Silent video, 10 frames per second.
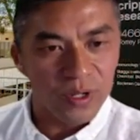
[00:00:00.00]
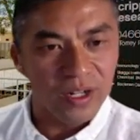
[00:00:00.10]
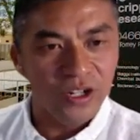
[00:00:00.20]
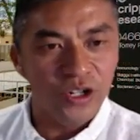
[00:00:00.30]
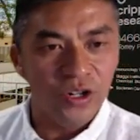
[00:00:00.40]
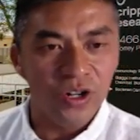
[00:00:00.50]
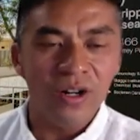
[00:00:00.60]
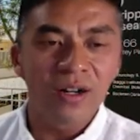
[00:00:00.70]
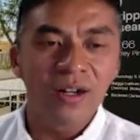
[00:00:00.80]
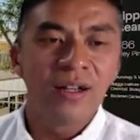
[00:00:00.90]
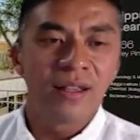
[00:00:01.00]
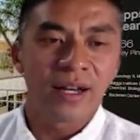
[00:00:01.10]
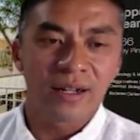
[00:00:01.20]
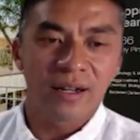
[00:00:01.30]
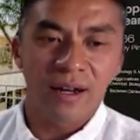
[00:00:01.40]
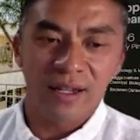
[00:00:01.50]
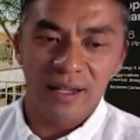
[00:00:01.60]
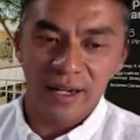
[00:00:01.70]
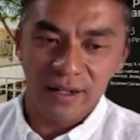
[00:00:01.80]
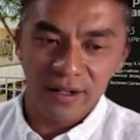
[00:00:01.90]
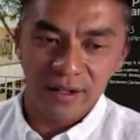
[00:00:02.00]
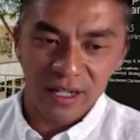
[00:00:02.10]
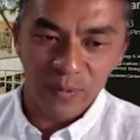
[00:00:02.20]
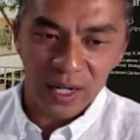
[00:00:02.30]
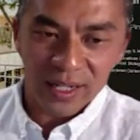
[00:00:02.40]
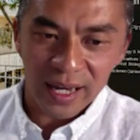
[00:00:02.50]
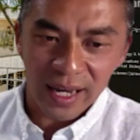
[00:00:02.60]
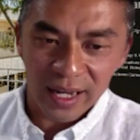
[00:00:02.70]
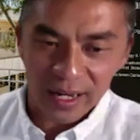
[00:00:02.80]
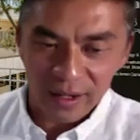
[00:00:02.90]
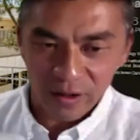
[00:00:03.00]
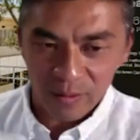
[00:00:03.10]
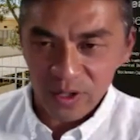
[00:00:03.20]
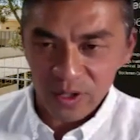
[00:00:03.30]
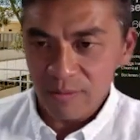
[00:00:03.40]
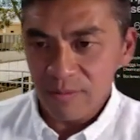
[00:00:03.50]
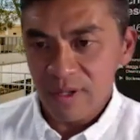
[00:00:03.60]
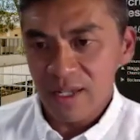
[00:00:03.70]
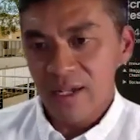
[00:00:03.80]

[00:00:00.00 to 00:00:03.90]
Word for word: we can engineer Lactococcus lactis to express SAGA in its chromosome.